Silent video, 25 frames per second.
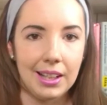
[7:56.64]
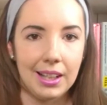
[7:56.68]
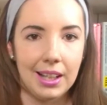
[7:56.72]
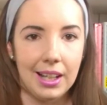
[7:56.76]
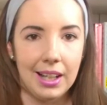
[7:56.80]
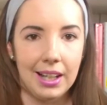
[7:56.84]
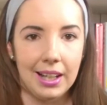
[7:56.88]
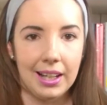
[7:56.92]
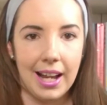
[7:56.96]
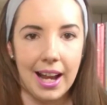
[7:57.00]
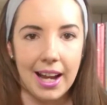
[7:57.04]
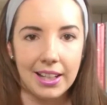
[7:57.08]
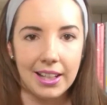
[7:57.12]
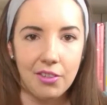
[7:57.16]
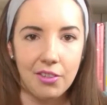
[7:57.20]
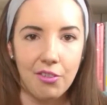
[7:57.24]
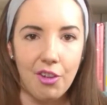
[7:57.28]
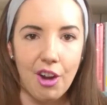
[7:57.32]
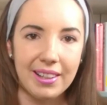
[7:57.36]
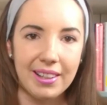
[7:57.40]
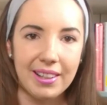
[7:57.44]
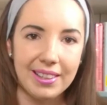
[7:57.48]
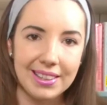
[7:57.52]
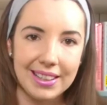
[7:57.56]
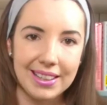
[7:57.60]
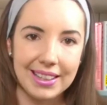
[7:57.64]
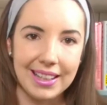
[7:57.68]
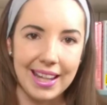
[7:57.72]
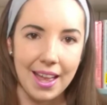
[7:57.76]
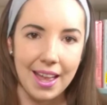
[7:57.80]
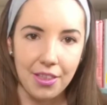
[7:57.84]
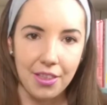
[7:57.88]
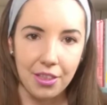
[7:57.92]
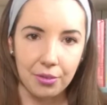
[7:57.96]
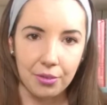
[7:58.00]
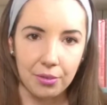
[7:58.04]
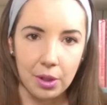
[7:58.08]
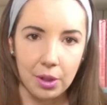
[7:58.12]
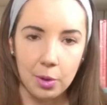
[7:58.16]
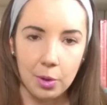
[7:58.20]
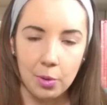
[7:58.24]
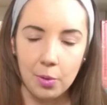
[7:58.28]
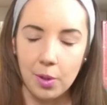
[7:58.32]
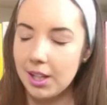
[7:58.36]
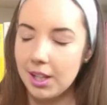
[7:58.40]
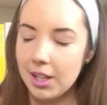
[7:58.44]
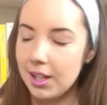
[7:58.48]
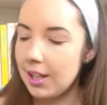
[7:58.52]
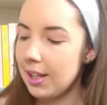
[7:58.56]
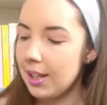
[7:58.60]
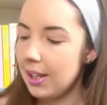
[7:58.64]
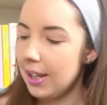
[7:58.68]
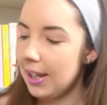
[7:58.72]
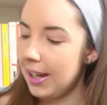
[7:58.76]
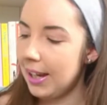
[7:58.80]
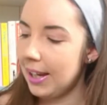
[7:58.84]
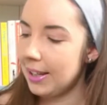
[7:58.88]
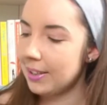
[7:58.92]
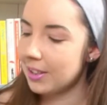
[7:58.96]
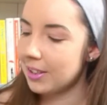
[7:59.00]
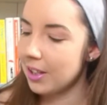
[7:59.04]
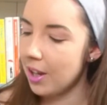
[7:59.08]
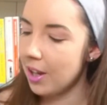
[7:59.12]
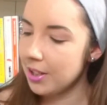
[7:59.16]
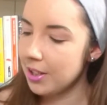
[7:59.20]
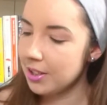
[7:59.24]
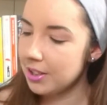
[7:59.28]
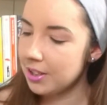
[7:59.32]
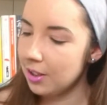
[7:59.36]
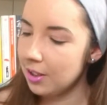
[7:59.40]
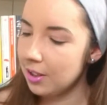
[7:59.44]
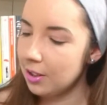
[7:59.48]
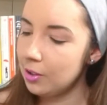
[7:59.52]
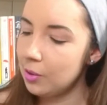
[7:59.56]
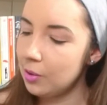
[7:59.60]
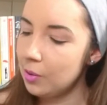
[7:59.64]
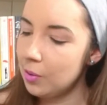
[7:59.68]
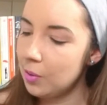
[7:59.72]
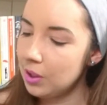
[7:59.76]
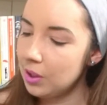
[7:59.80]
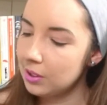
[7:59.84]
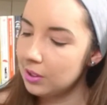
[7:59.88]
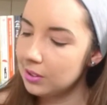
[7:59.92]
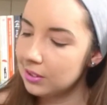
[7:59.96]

kind of hard to get through. It's also